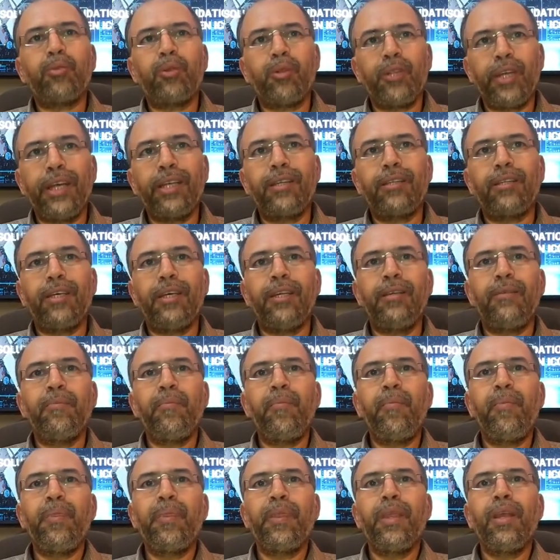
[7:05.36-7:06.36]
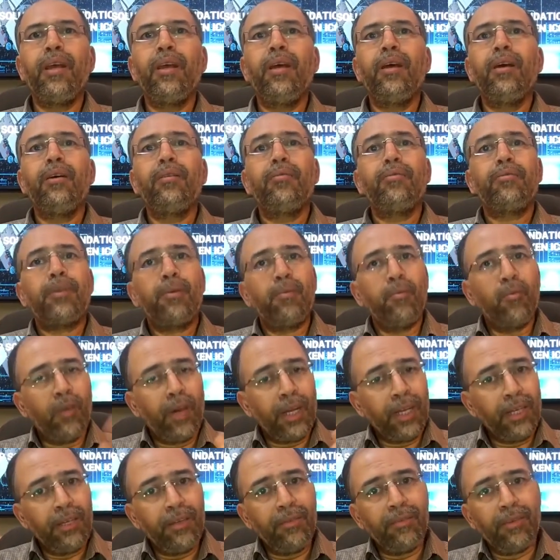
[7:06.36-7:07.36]
protected, from
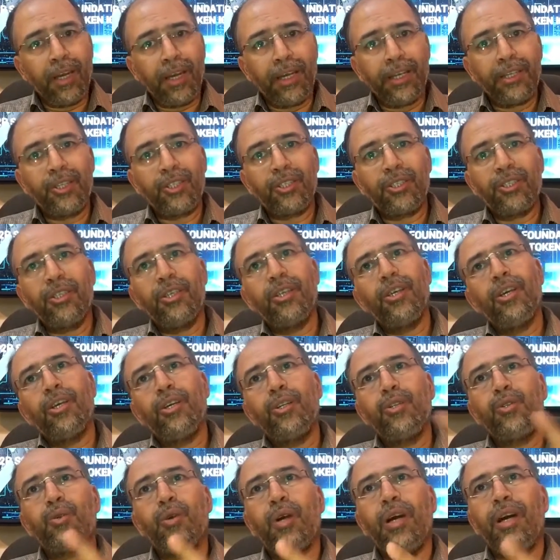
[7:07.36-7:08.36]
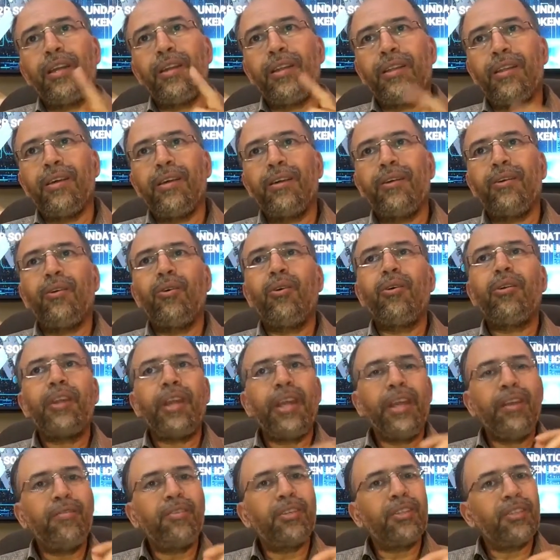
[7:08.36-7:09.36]
one device to another or
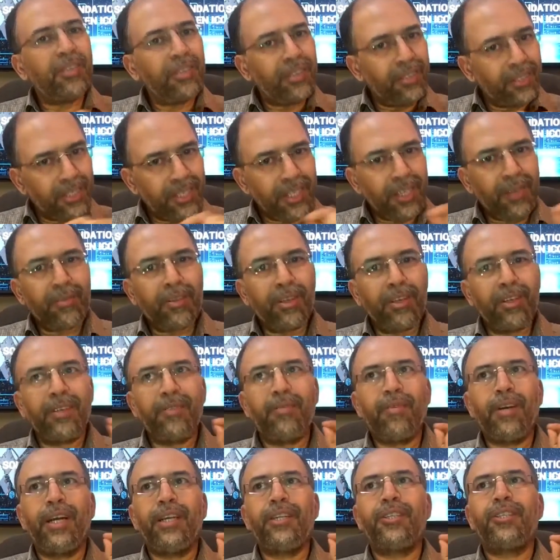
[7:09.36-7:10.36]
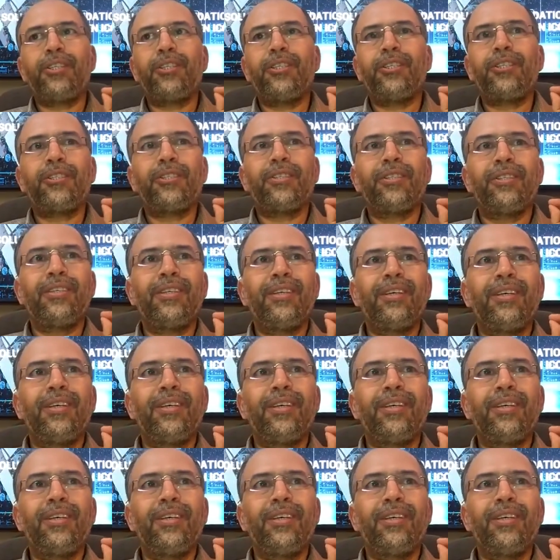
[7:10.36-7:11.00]
even several devices